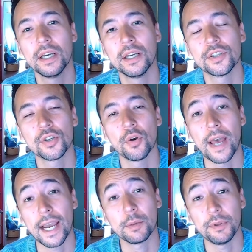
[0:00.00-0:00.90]
So
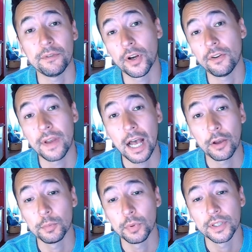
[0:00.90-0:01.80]
that can be very
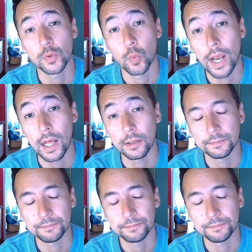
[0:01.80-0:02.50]
valuable as well.